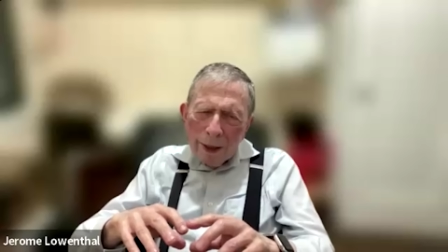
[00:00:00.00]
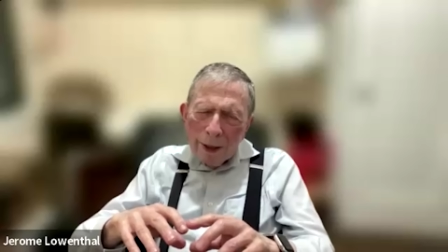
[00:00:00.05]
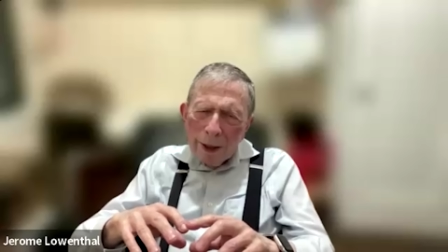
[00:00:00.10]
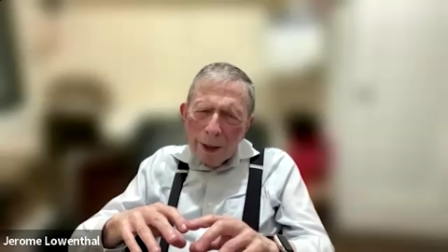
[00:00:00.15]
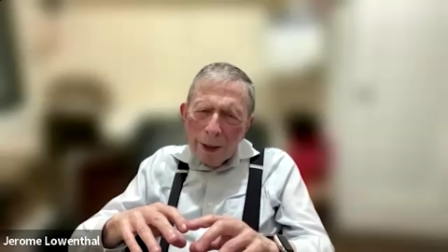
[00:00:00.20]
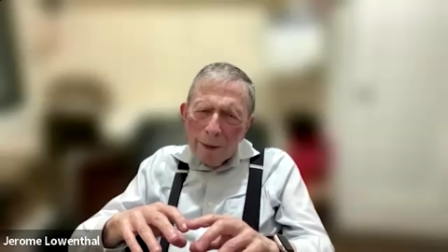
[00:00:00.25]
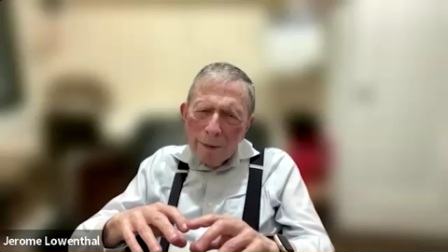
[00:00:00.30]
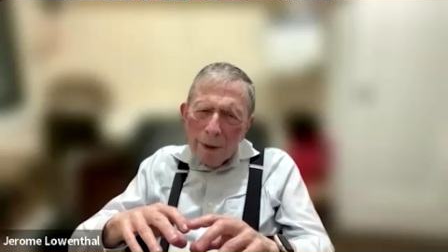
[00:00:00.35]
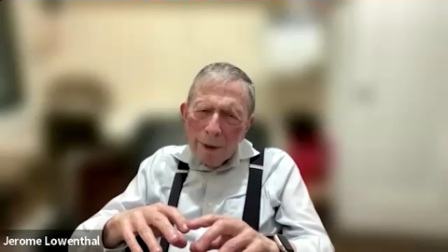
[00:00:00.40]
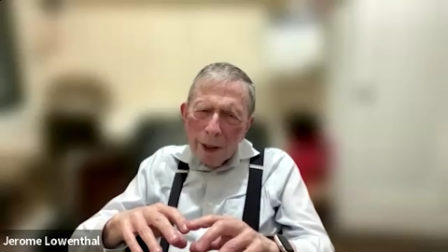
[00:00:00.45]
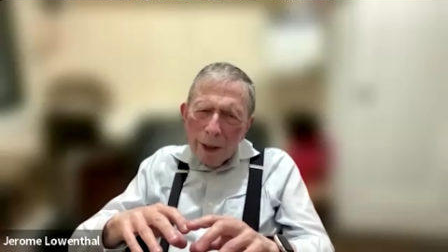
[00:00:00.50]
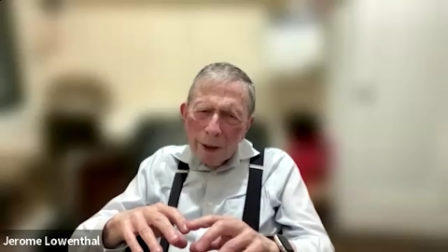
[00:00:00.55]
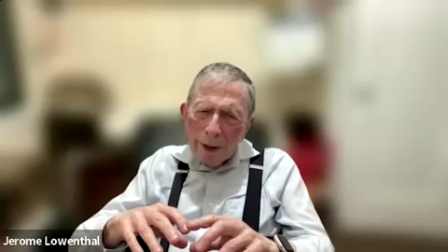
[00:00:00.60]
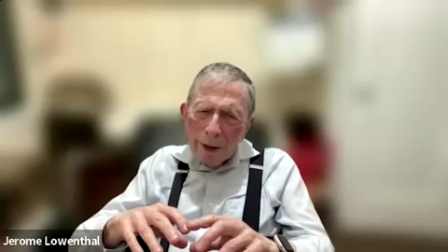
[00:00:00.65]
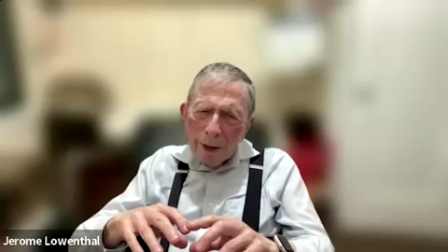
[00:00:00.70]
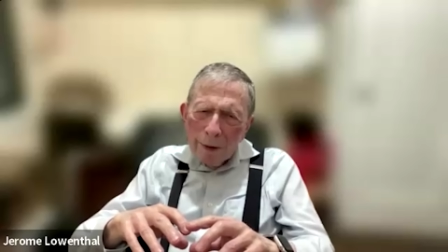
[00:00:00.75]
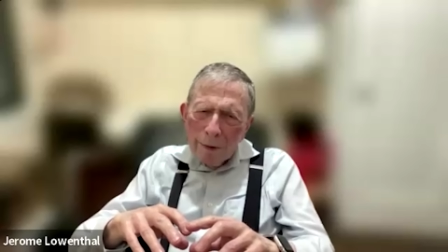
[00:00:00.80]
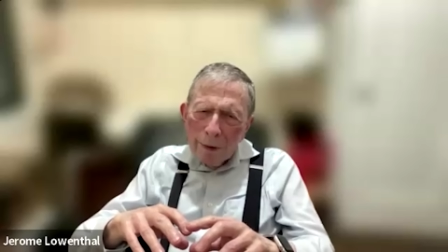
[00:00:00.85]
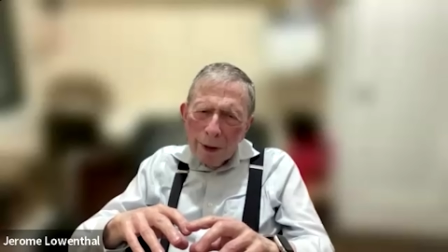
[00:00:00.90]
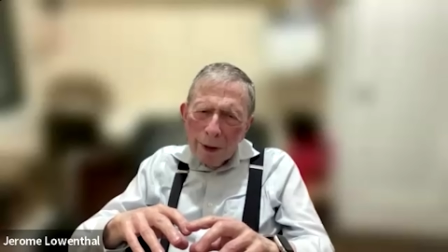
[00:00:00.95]
"Is the
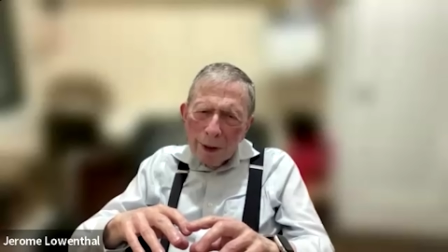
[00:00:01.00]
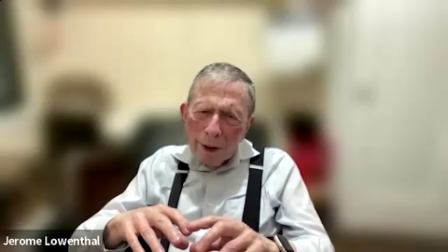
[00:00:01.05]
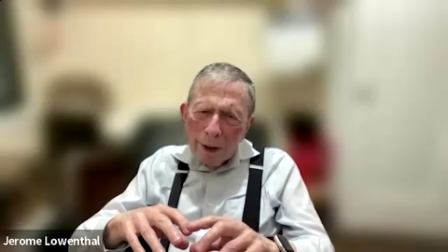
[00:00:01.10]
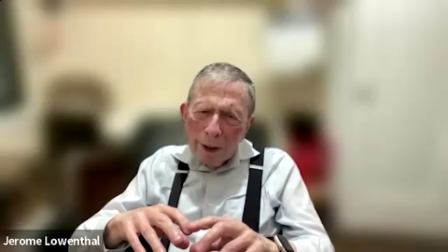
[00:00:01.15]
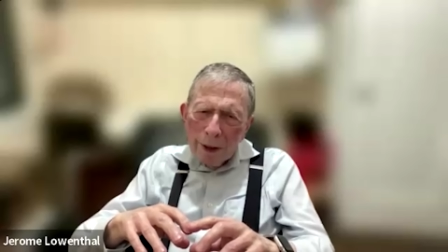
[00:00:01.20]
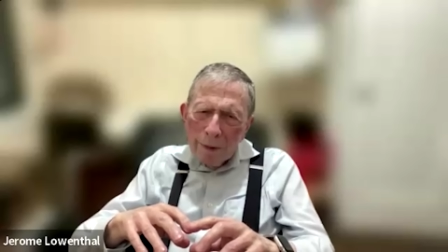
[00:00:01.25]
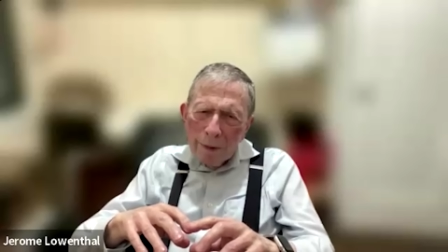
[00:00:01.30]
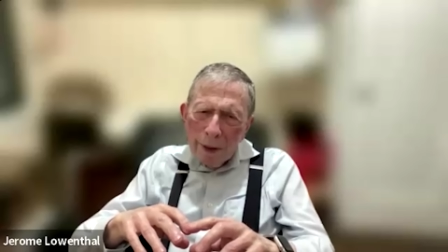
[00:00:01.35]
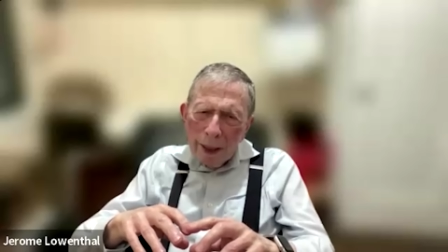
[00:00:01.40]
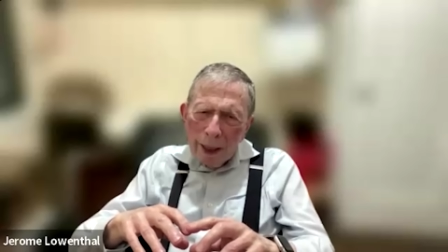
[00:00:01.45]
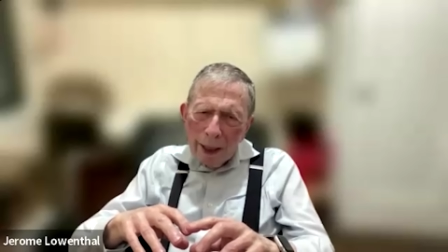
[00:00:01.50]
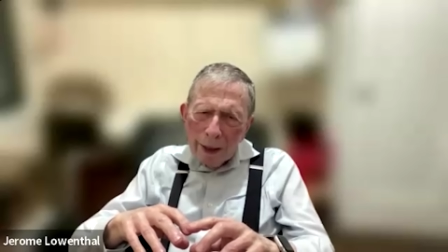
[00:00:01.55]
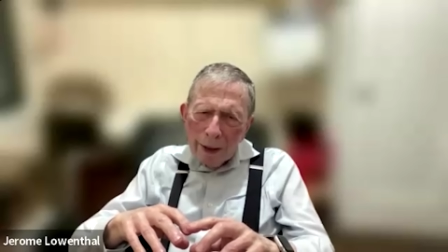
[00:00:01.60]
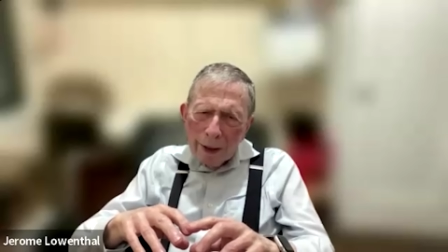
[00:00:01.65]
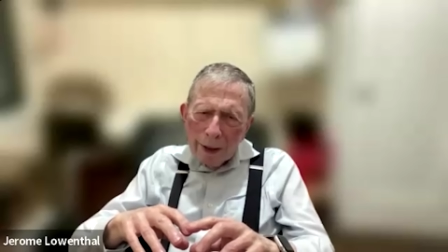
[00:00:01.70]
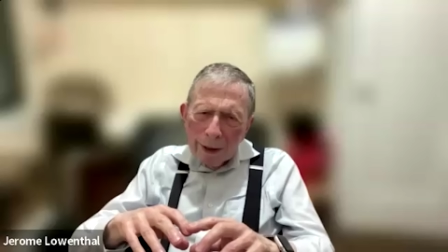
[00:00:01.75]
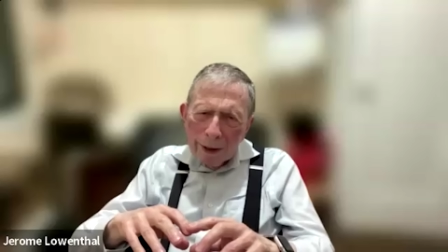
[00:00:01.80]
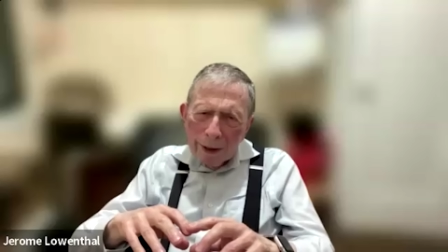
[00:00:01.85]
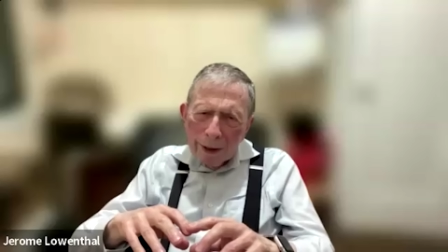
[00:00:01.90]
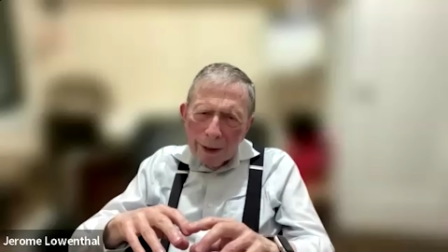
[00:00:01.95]
American really the
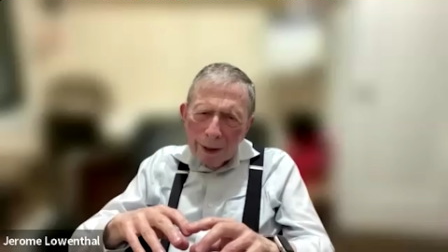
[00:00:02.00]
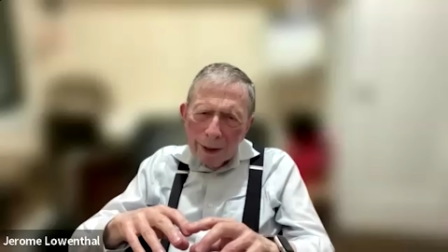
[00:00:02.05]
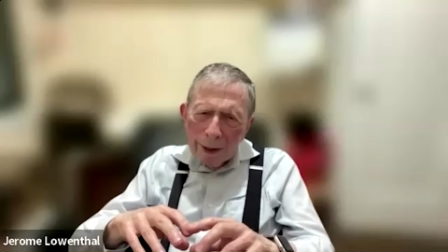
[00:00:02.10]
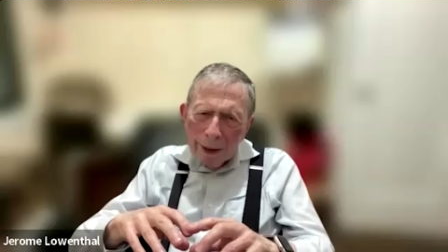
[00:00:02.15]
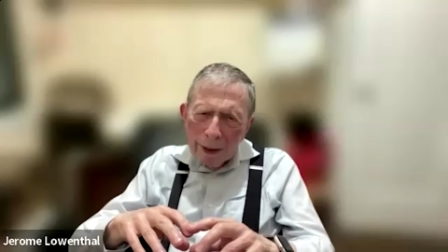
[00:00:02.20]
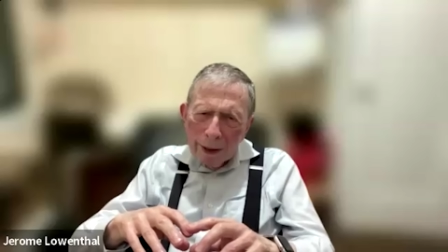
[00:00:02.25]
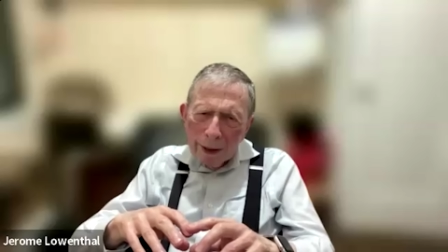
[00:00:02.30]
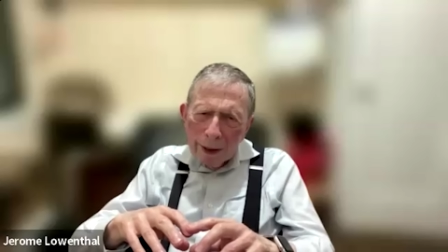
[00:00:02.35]
best?"